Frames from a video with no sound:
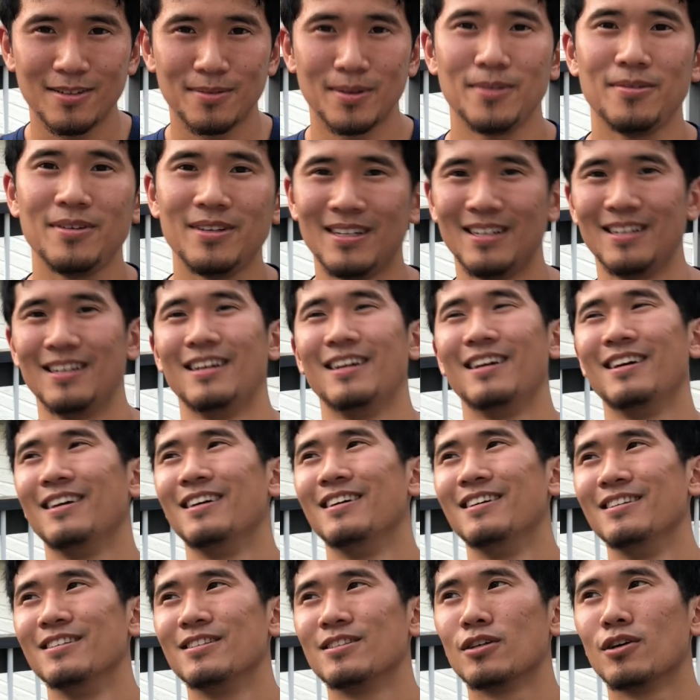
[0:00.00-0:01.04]
my feet.
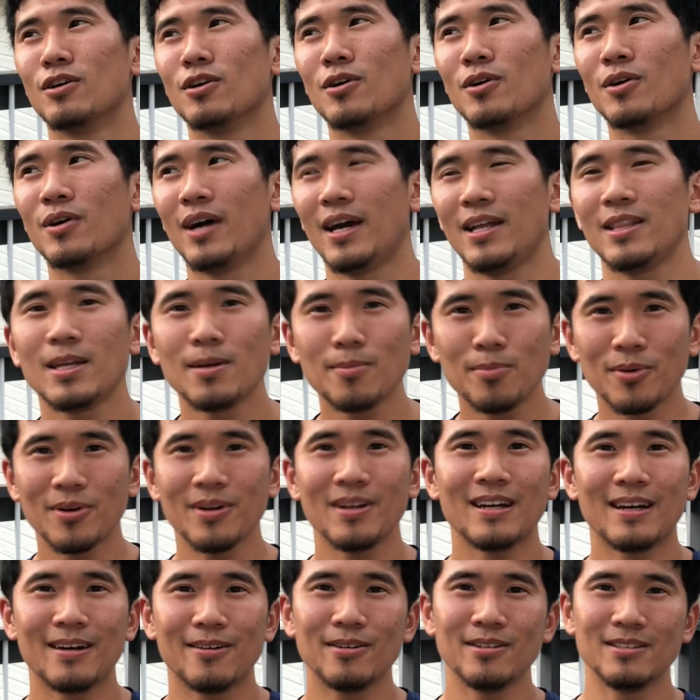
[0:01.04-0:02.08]
So at that
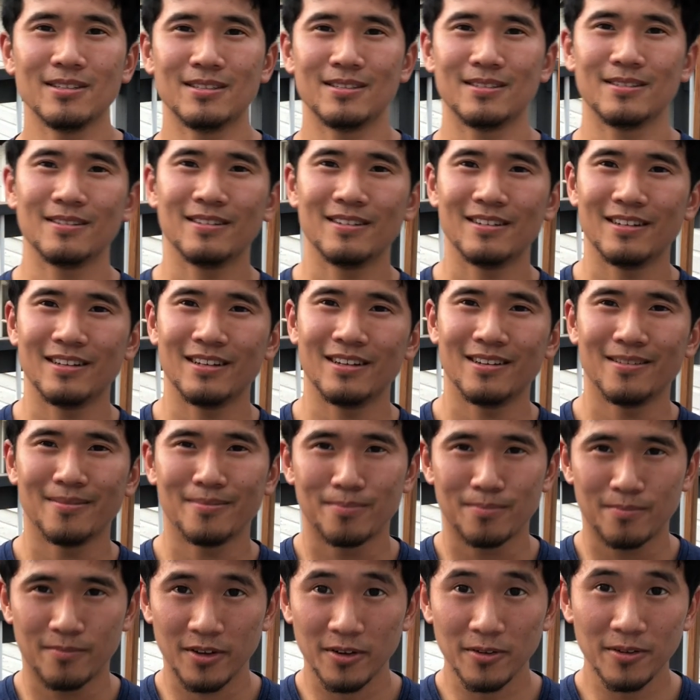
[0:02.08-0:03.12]
point, I was
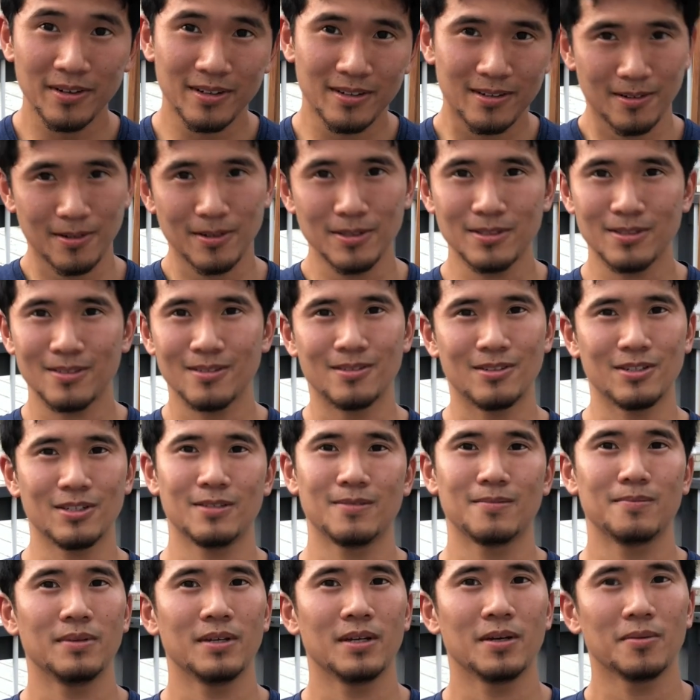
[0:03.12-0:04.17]
very close to
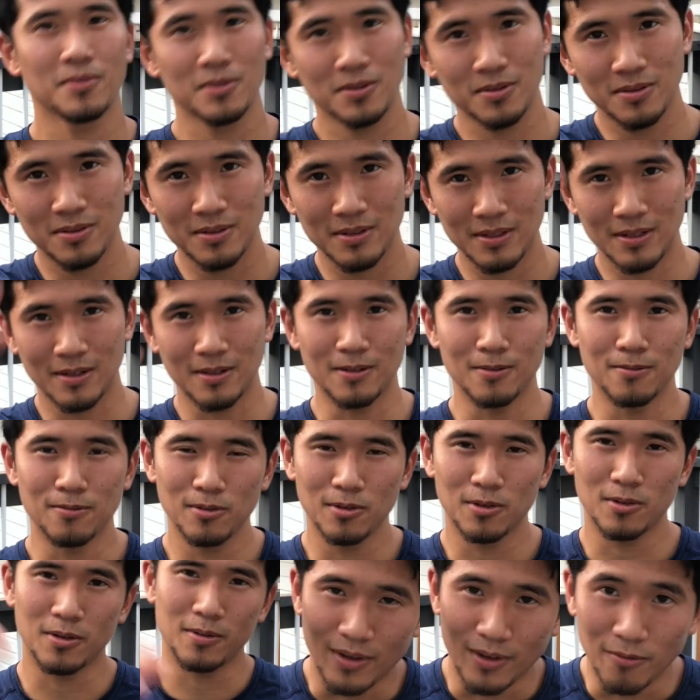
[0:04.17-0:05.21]
just being able to do it on the
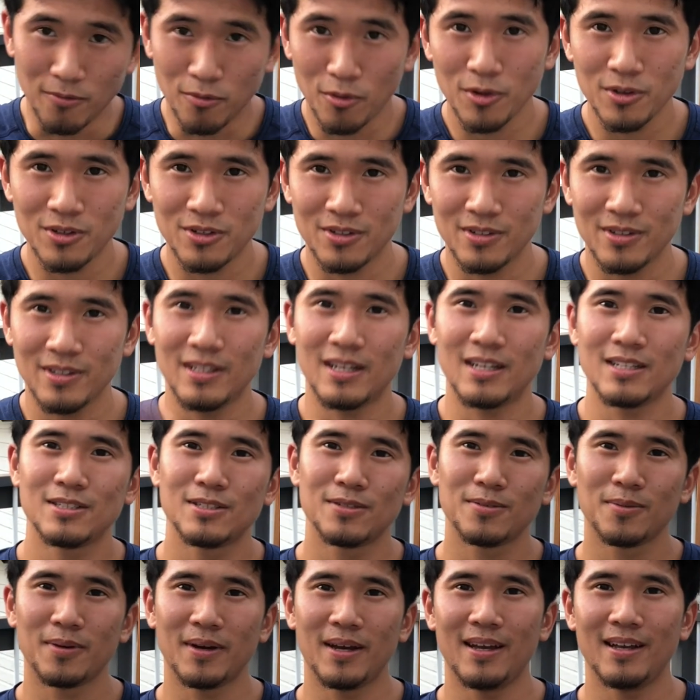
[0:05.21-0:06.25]
floor. Unfortunately,
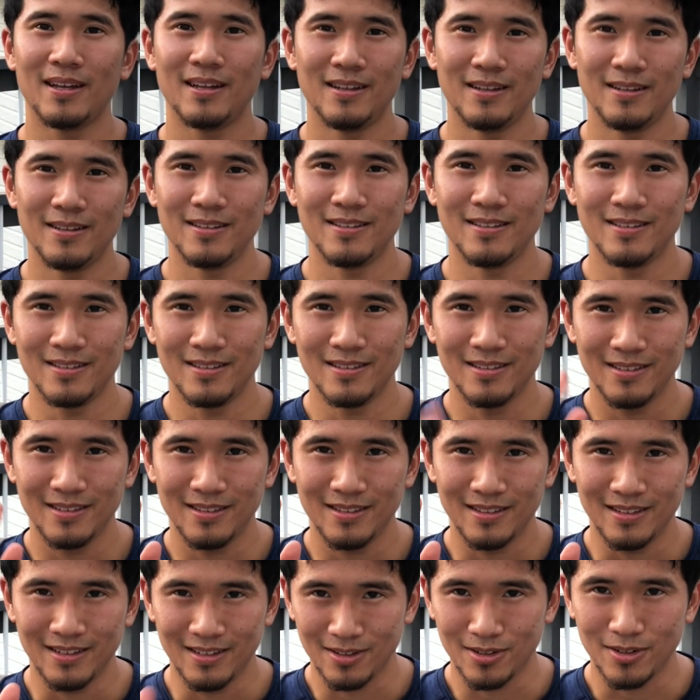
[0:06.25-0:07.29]
that's when
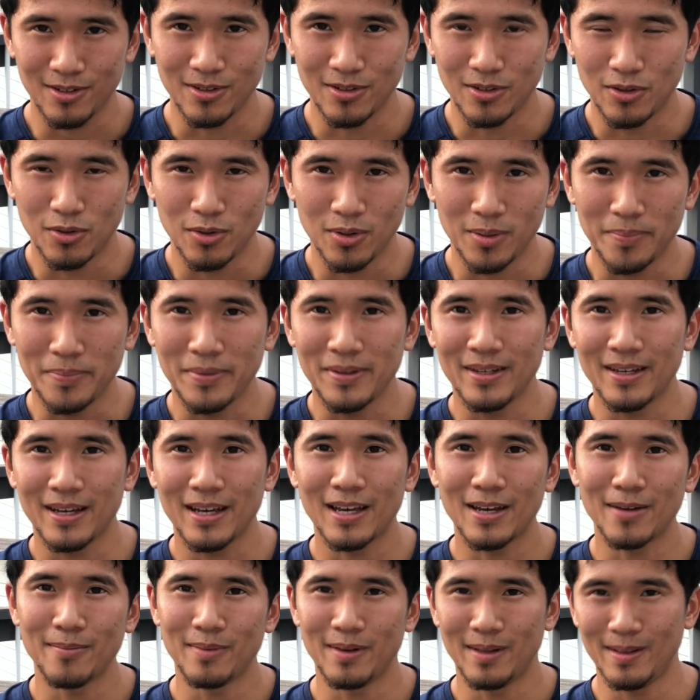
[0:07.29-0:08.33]
it turned 3
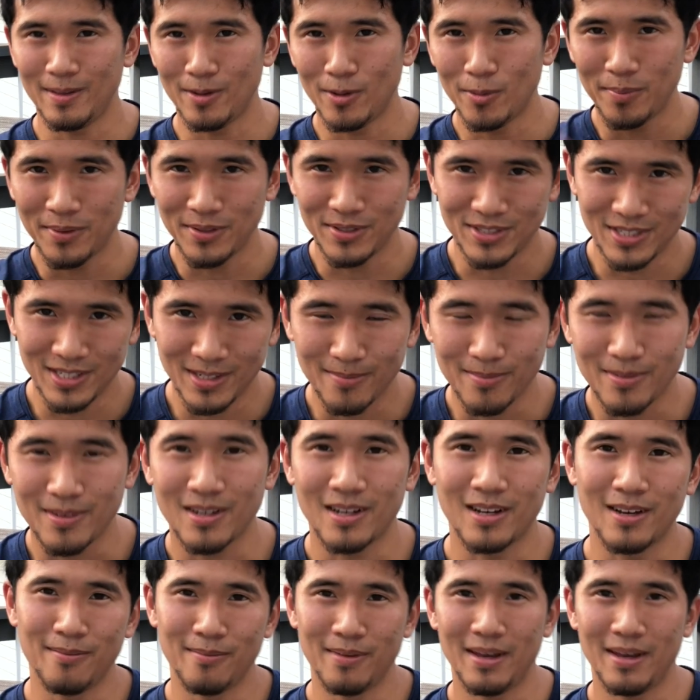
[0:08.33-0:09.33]
p.m. and open gym time